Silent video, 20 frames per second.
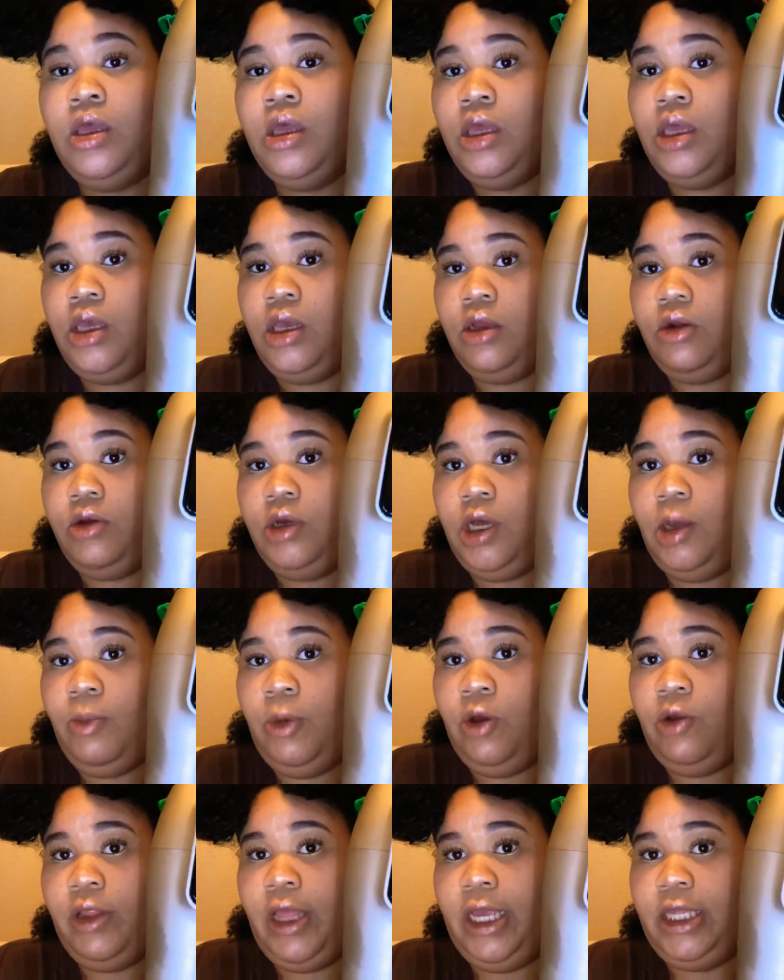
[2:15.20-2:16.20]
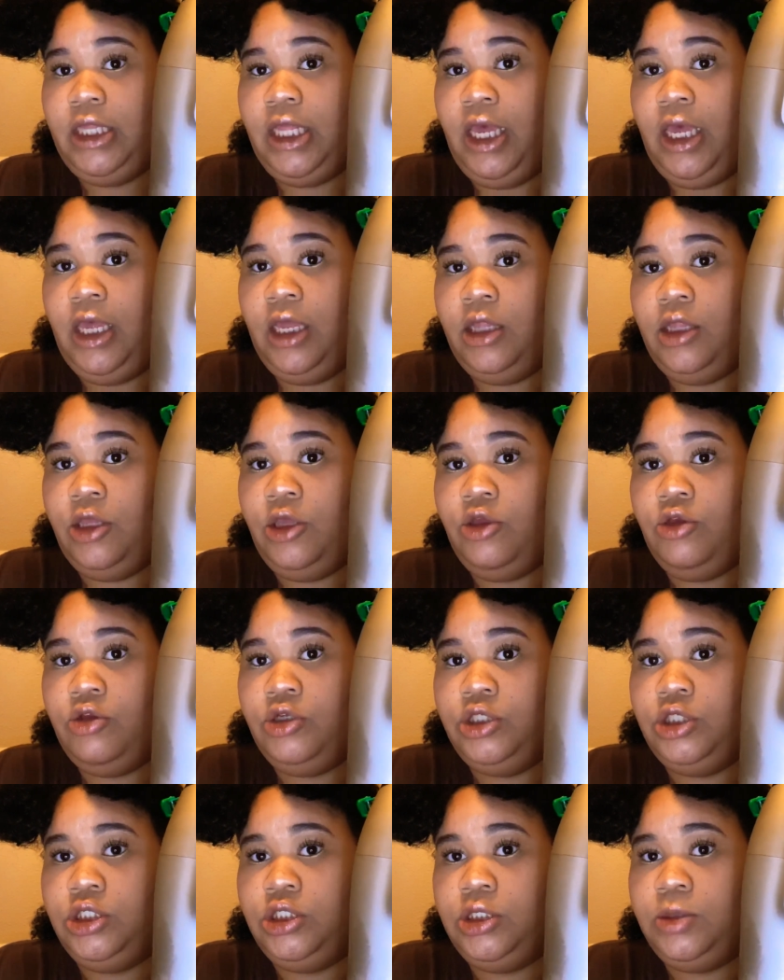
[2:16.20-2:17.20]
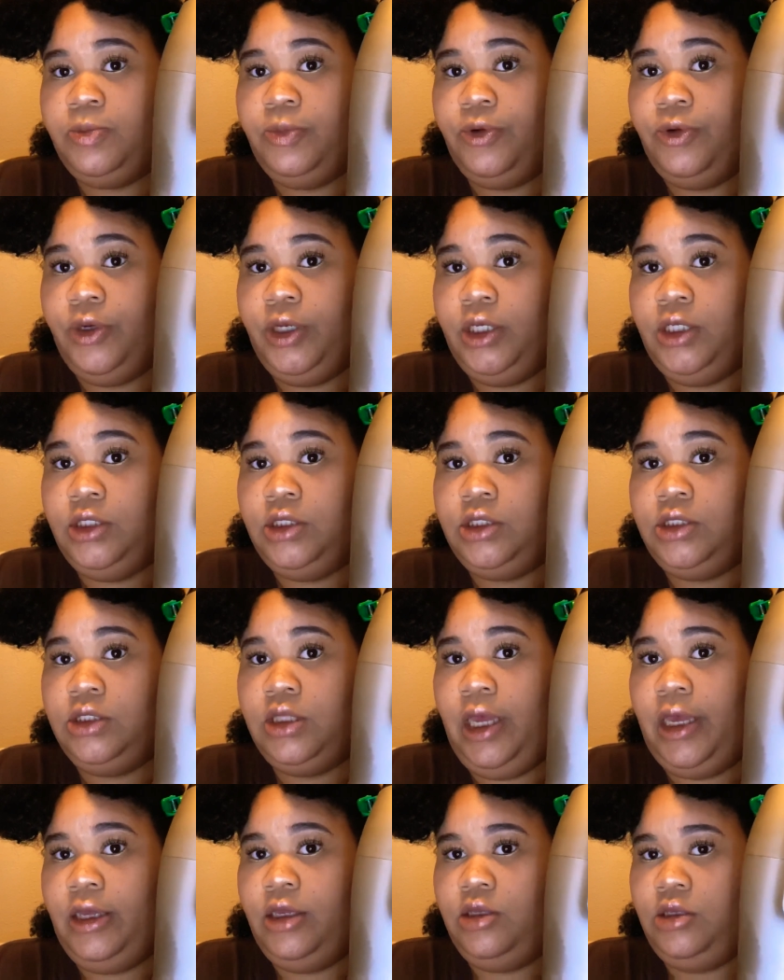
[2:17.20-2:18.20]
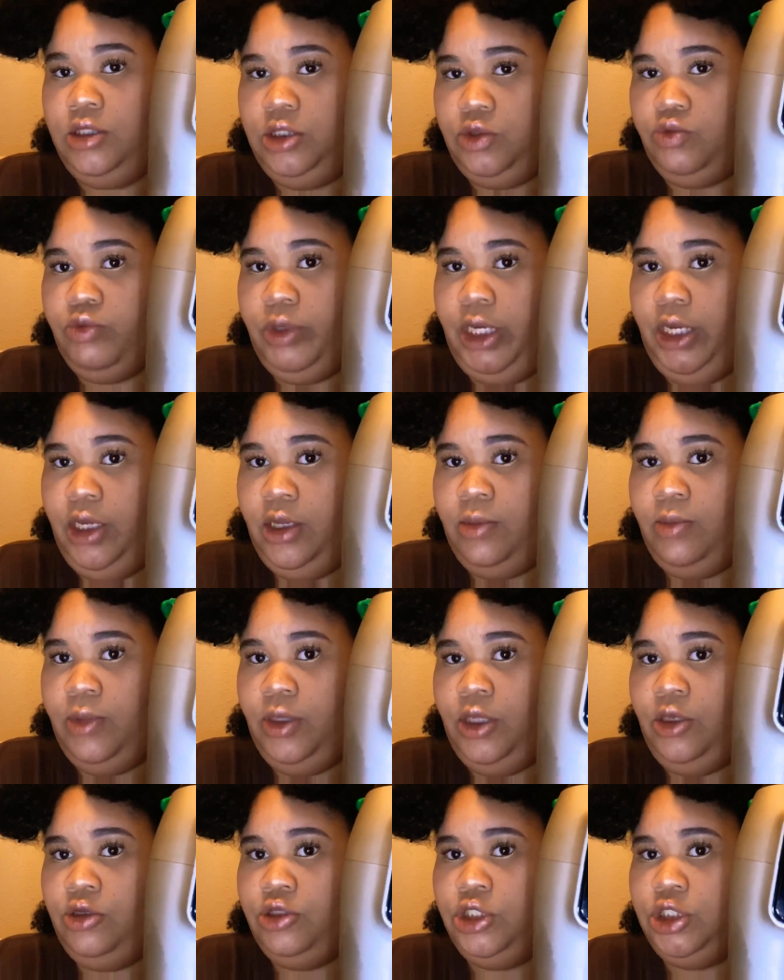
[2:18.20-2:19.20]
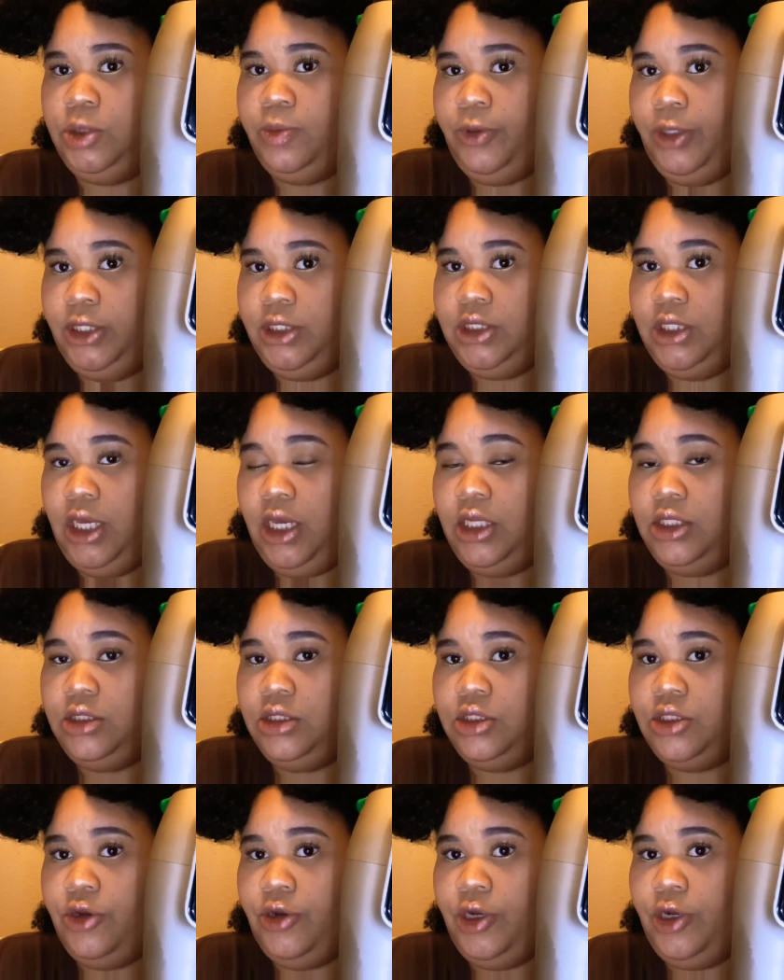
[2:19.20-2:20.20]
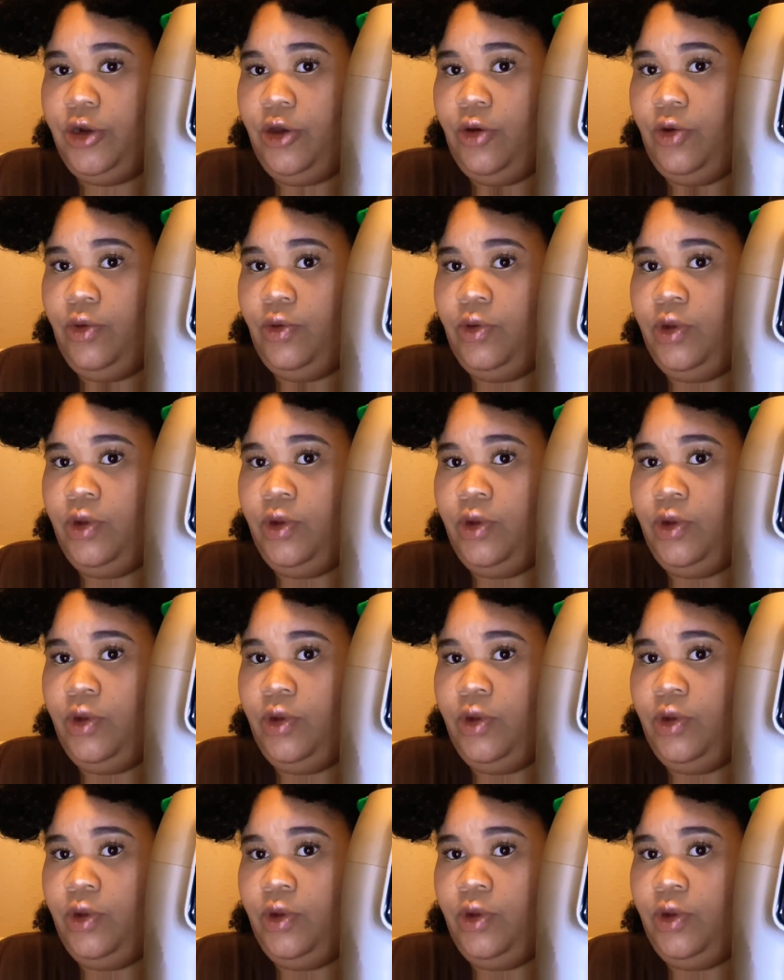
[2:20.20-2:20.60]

It'll come on like that, and then you can just press, like it's red, but then you just press that to turn it on.